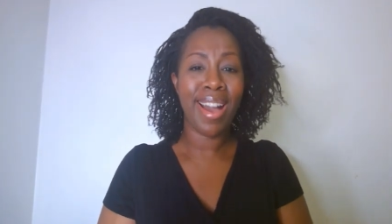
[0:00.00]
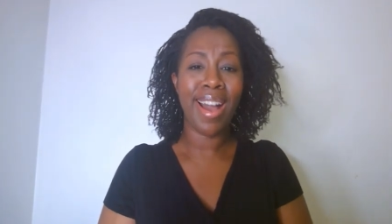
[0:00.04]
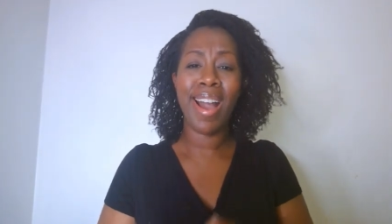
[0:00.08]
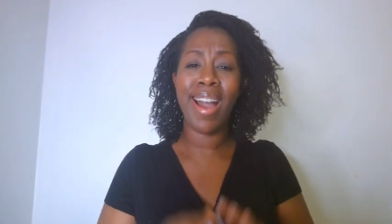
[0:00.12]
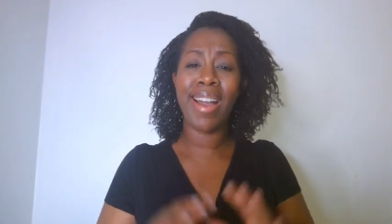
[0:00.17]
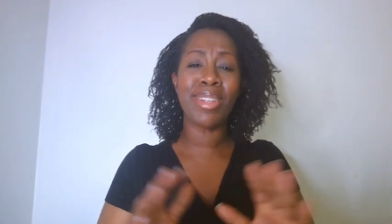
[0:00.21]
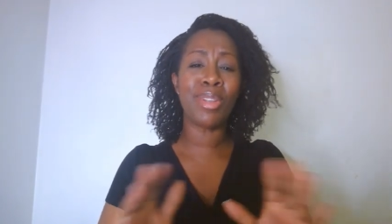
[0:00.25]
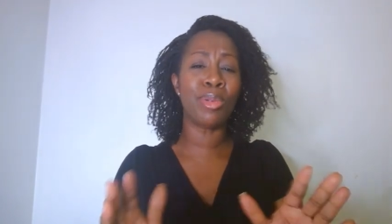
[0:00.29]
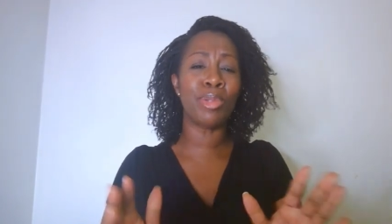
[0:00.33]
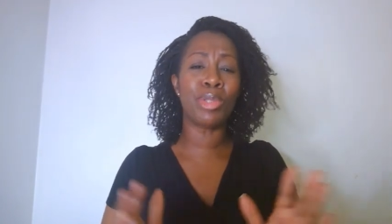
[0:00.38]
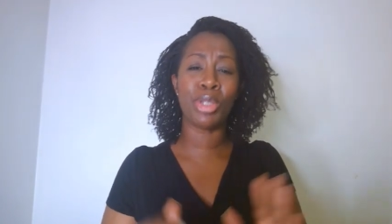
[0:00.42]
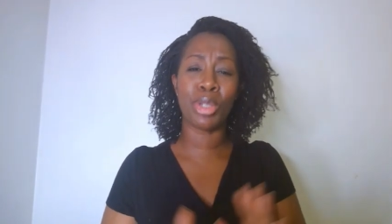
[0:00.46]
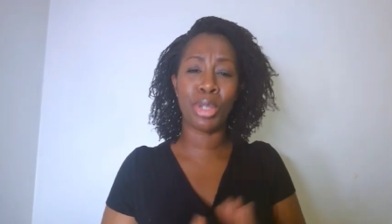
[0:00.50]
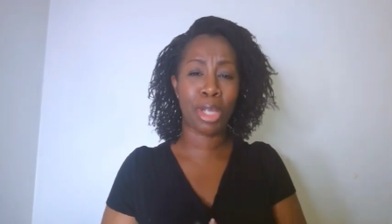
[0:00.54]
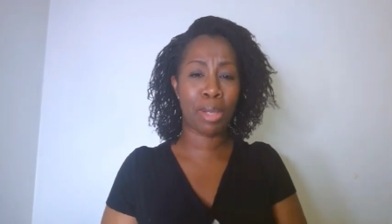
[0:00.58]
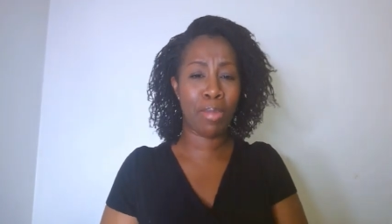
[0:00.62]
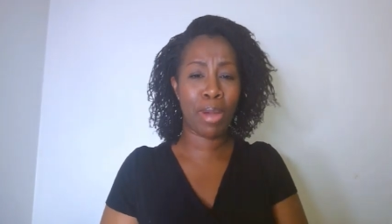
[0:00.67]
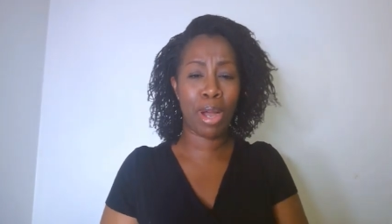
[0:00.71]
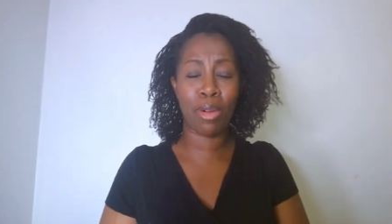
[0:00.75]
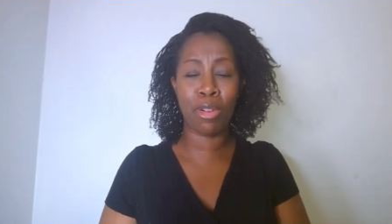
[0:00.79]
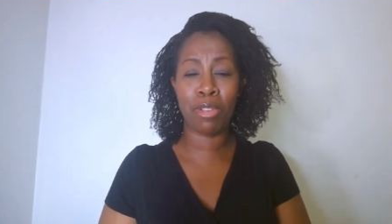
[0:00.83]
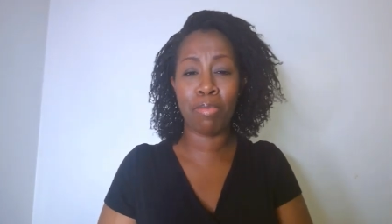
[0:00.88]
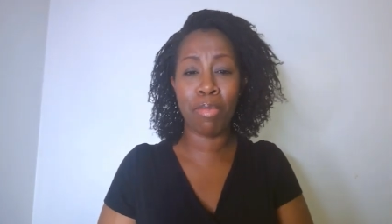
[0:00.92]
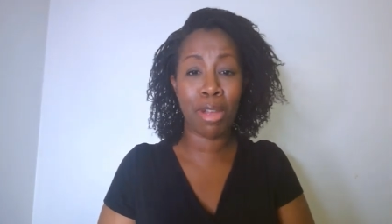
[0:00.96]
I don't joke
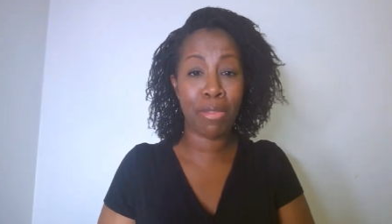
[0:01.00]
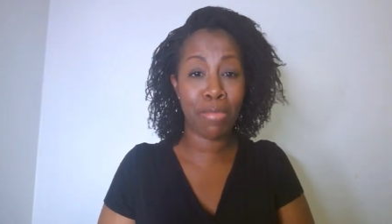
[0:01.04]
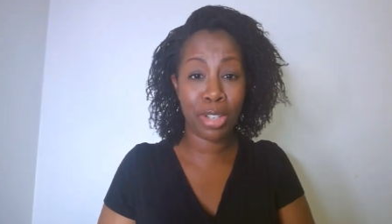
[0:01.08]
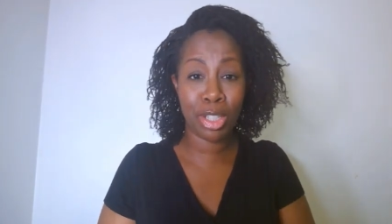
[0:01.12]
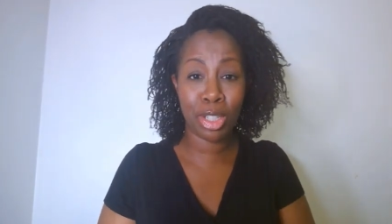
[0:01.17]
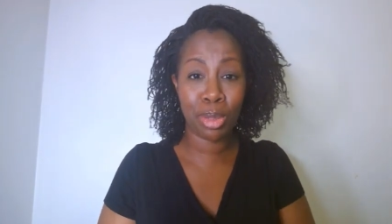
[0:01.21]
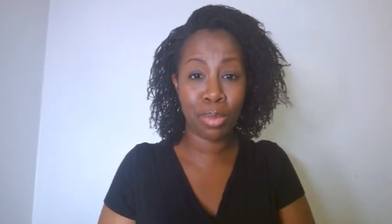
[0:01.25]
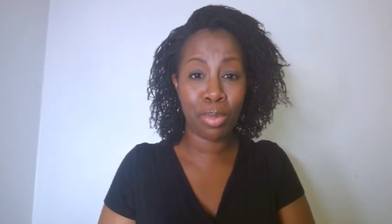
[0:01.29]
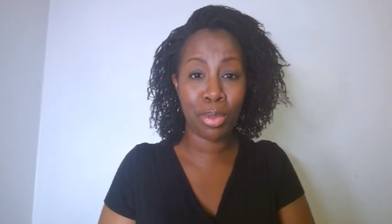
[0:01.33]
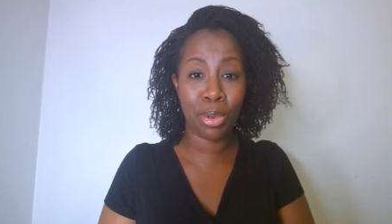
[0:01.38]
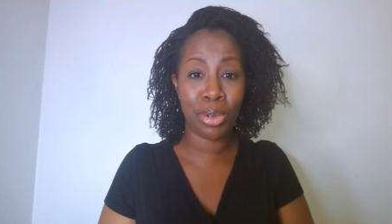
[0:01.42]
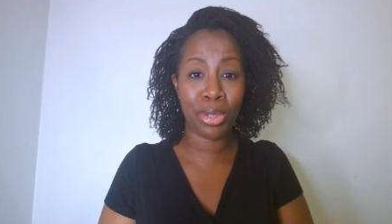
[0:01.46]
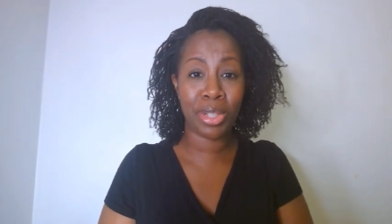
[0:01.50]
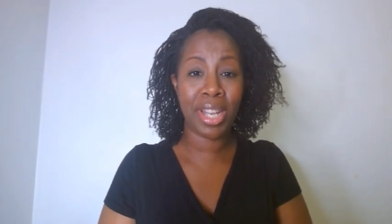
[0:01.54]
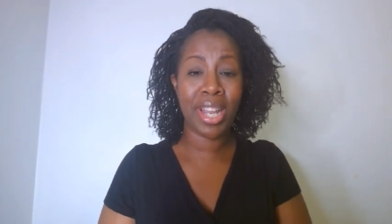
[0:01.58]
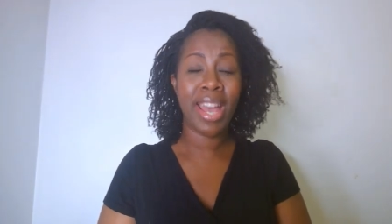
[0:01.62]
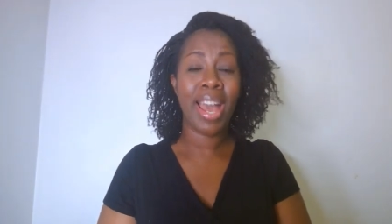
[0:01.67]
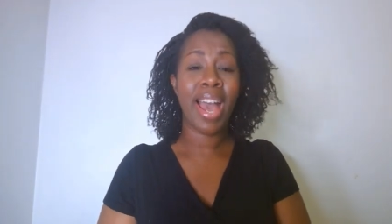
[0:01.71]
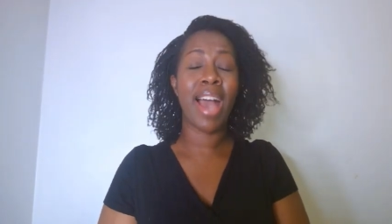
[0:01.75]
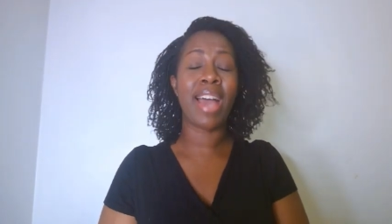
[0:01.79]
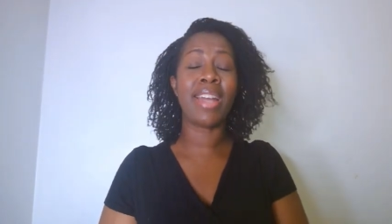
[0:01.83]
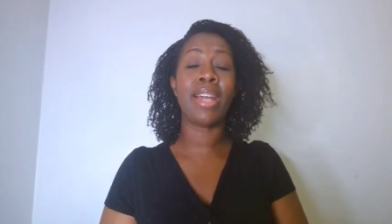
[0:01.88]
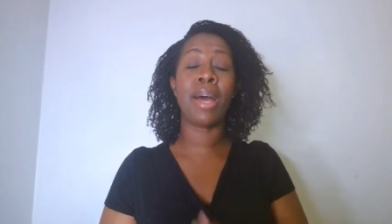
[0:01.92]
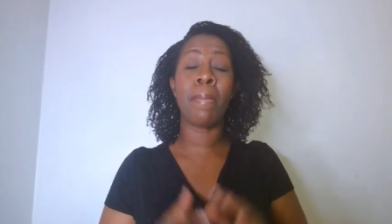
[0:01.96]
about with my vision board,
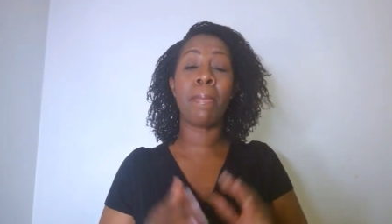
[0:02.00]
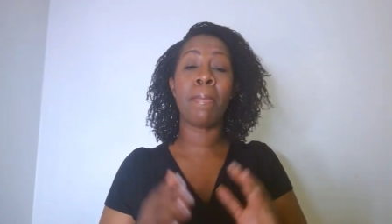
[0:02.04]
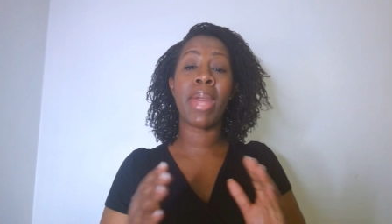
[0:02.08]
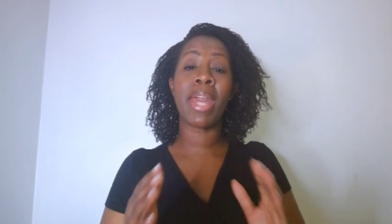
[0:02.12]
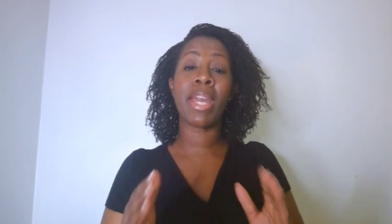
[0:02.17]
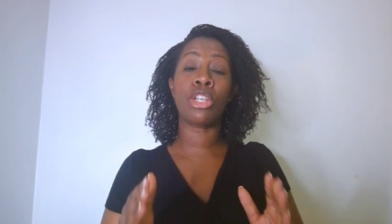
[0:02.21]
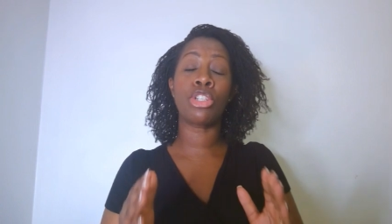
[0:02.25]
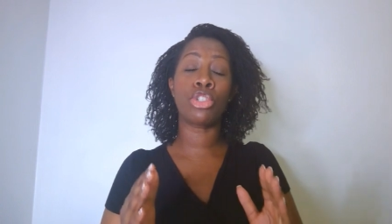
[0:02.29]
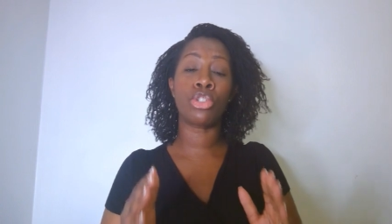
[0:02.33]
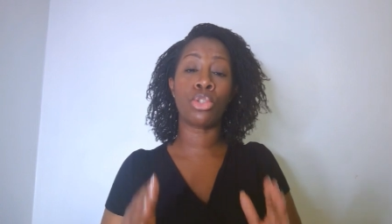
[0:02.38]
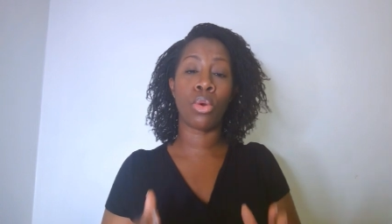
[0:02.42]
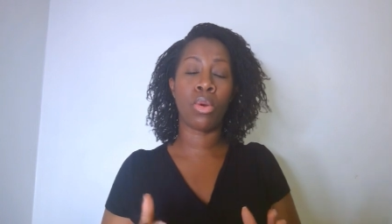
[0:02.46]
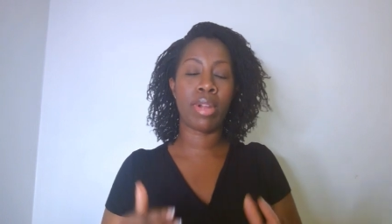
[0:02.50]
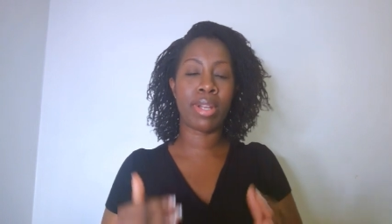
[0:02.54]
and I make sure